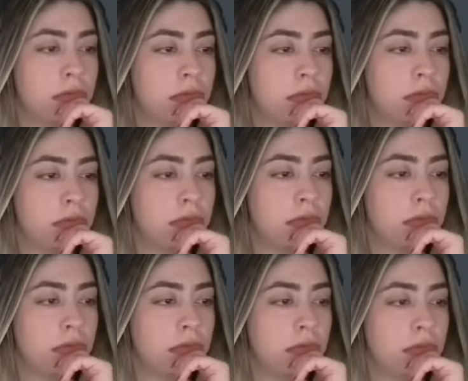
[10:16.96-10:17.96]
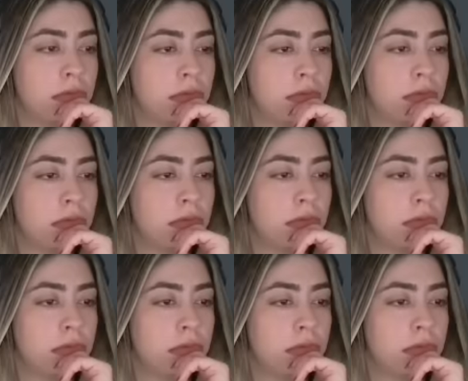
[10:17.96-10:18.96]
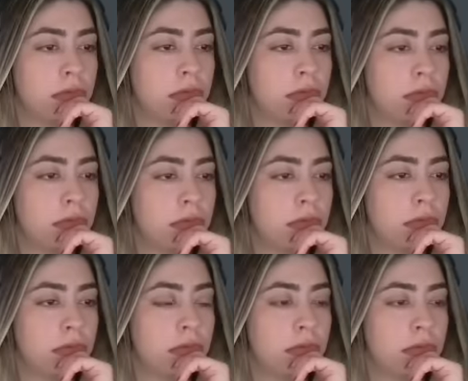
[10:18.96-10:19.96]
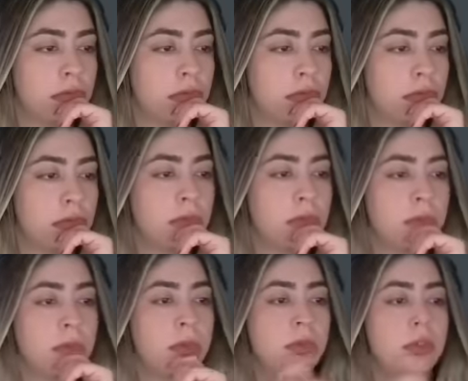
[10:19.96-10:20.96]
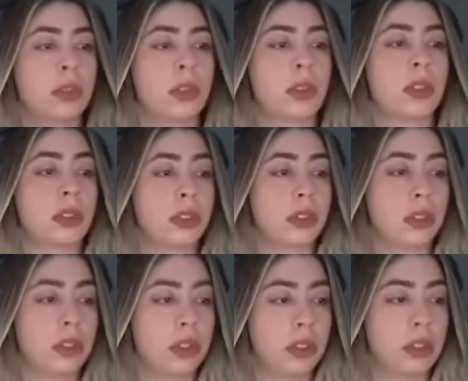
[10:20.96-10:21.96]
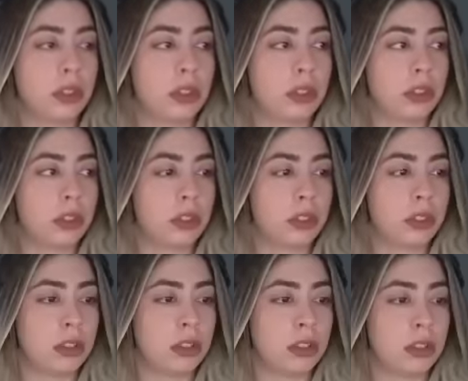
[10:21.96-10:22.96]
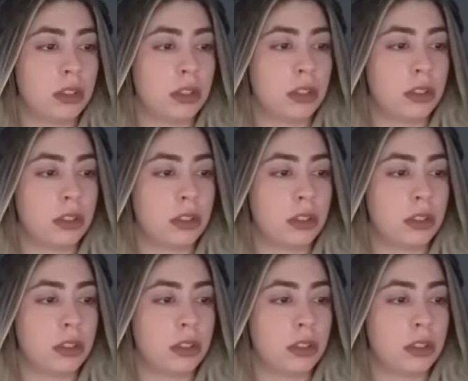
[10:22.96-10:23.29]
The person shown says nothing.